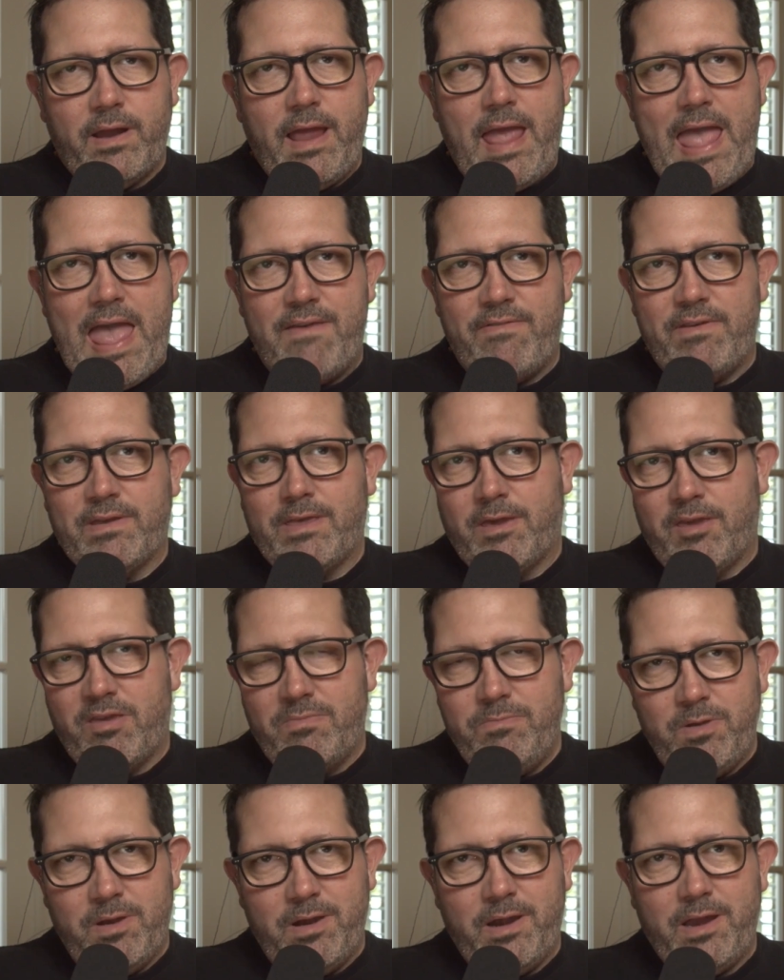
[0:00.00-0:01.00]
having a
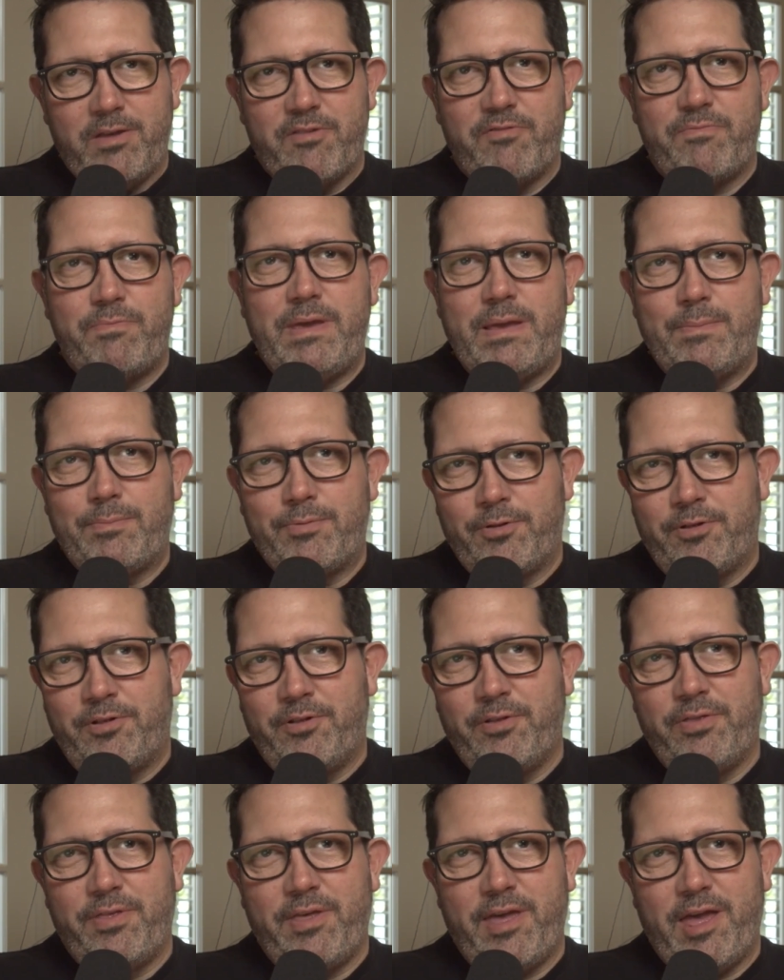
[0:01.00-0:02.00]
community of
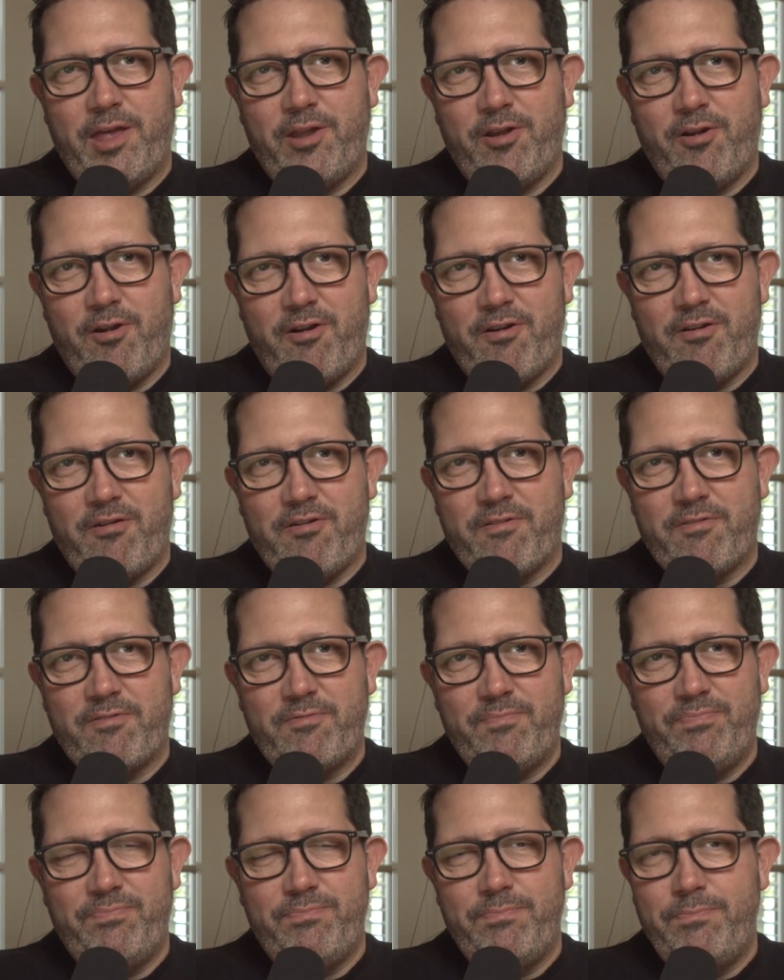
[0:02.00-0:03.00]
people that
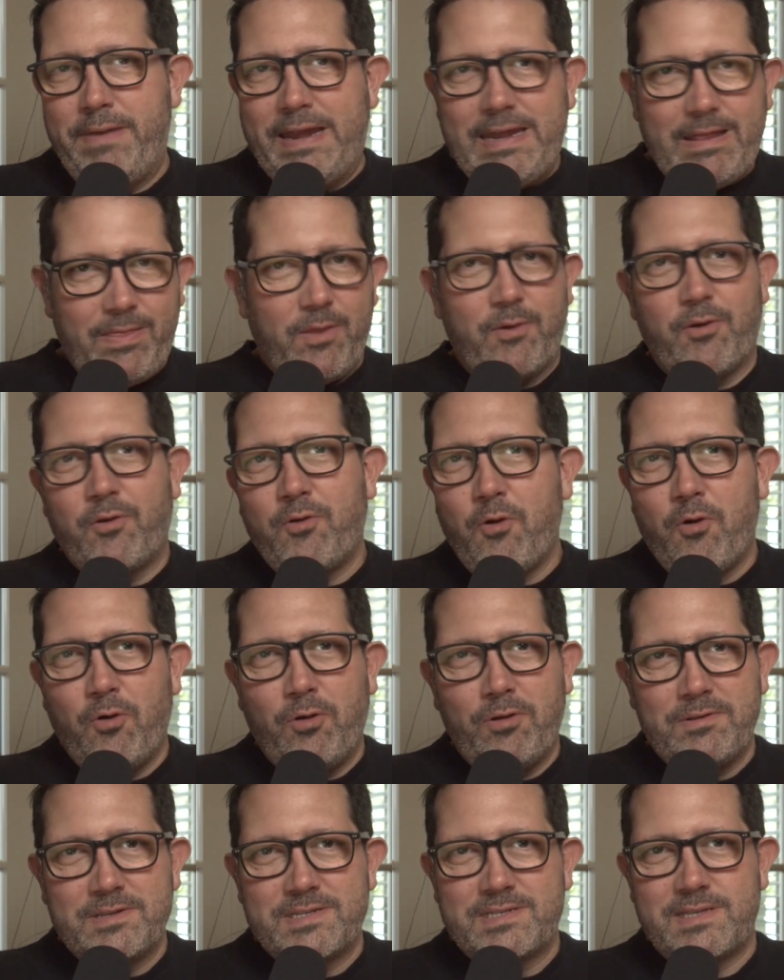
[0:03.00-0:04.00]
are meeting their
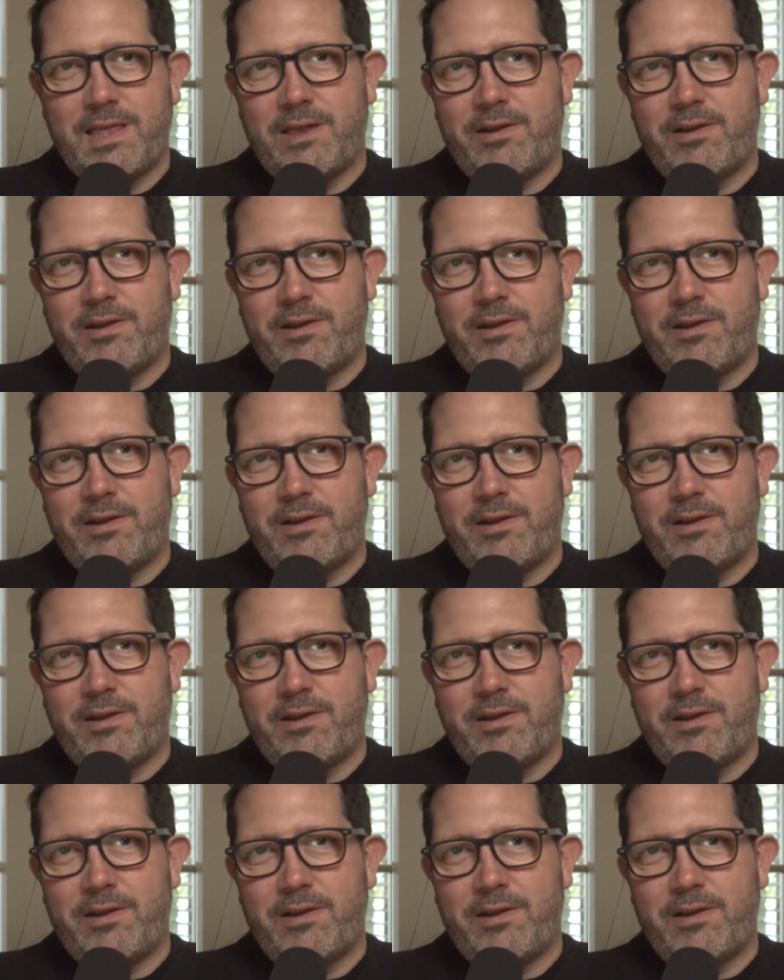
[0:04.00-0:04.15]
goals,